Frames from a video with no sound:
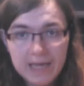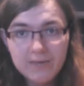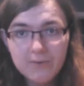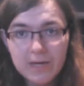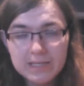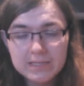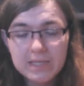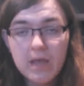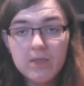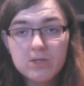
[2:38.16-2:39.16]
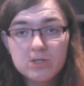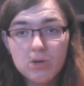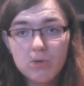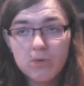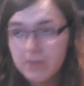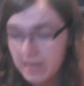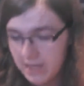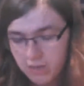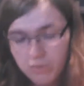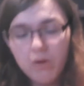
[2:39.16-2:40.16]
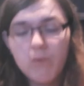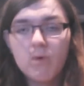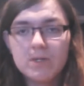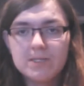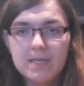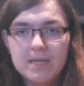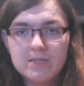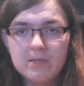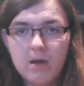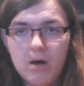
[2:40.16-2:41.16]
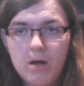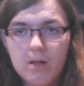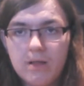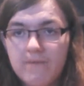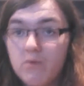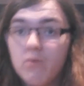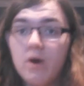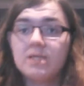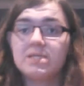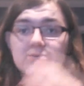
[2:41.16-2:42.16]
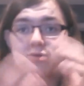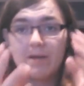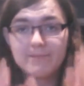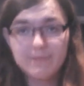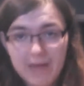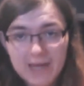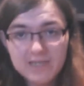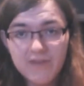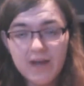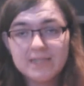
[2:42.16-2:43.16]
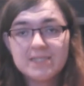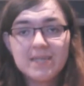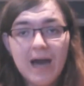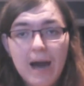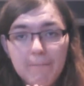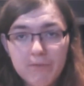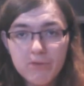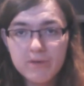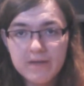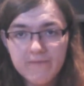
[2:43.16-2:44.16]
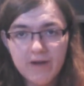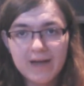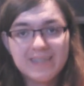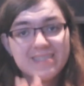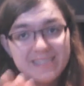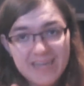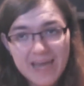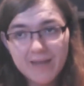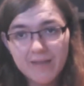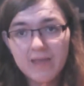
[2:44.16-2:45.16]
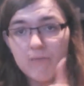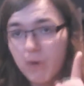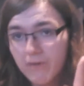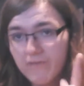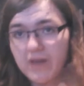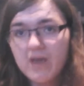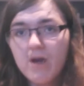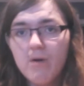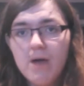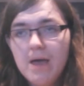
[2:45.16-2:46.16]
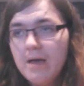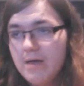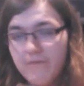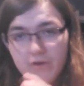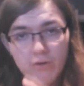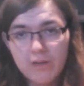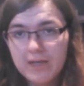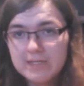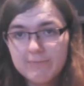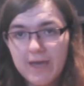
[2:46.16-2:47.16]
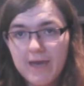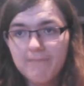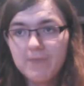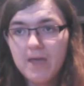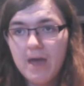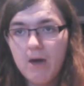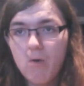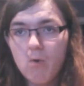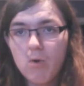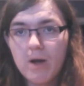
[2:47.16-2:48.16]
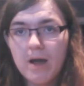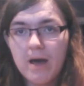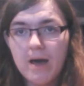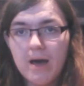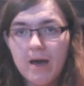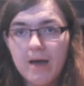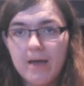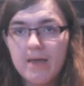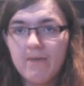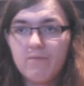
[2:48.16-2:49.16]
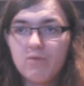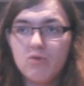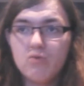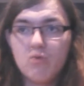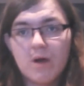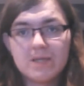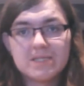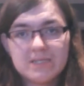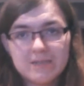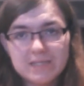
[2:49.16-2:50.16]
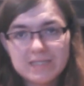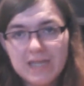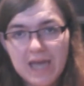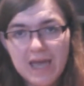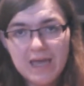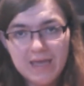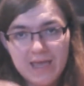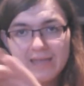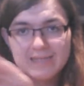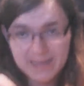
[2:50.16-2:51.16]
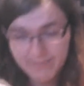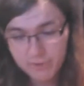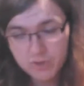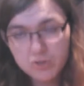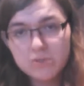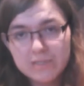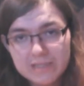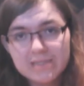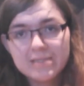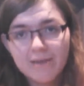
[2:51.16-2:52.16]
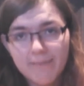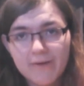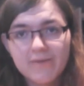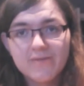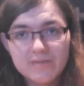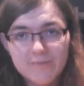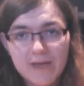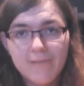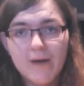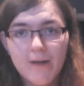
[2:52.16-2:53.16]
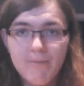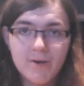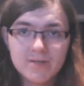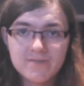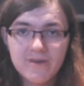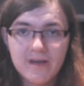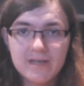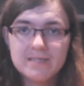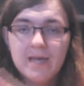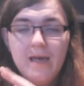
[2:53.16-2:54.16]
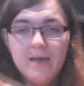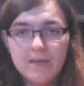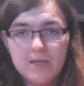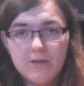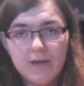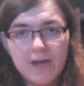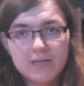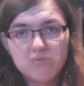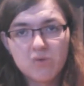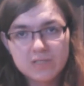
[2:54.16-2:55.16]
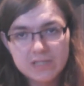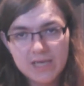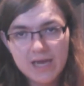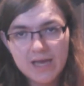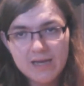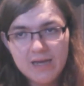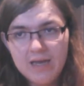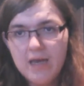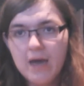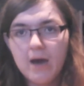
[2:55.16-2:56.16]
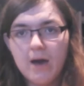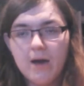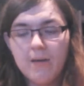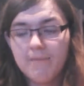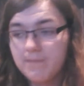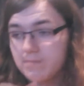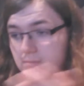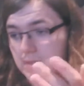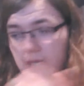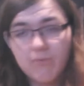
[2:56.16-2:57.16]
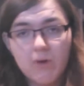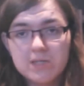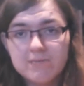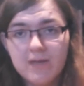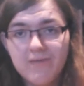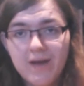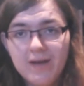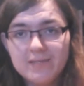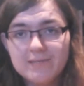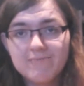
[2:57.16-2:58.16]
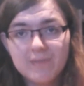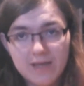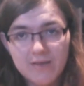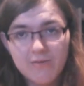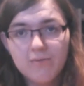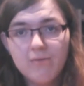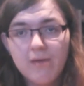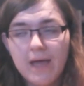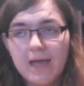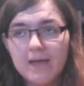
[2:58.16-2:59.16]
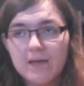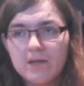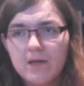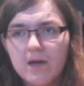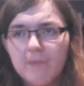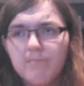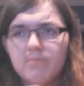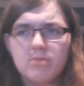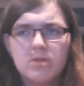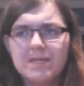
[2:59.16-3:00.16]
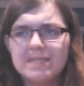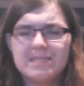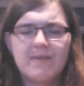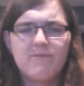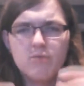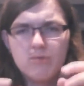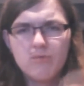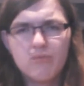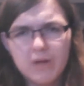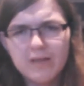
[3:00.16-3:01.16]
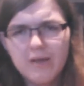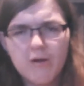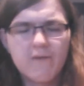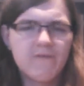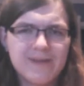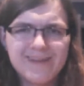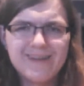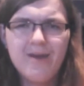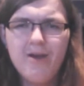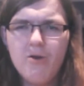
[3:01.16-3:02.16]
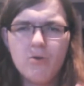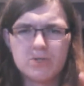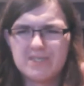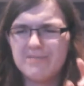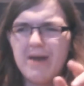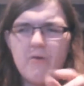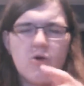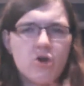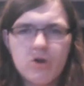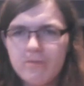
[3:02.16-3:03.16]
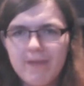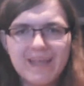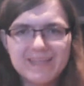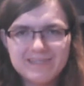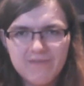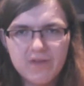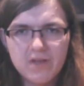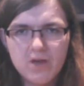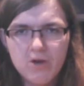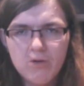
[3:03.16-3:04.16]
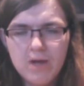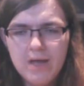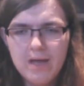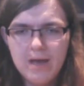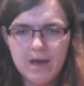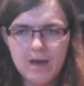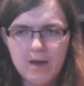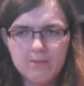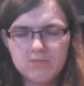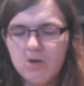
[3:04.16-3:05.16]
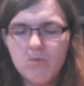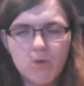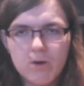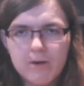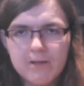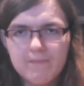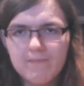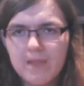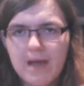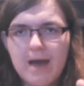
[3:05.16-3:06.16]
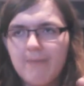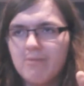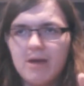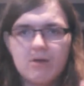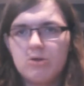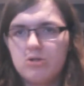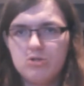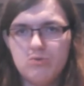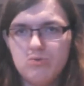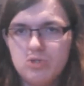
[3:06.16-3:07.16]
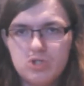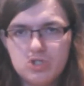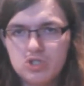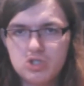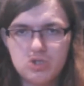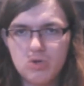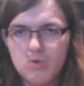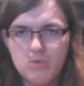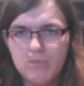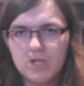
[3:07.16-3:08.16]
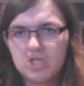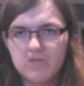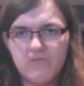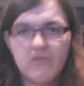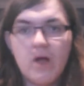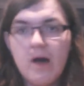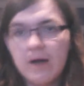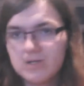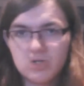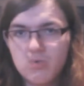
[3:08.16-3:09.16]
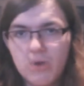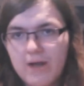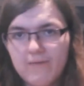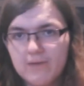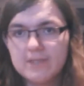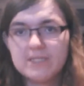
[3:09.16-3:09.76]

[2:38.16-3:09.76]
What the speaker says: Anyways, so thank you once again to all. If you want, subscribe to Mass Vines, top three vines daily, one video, if you don't like spam. Or if you want to still stay, yes, I'm reducing this amount of spam on Buzzvines. Thank you guys once again. Keep watching my vines. Thank you. And please, if you really offended or somehow hurt by this video, don't worry. I'm not going to do so much vlogs or whatever.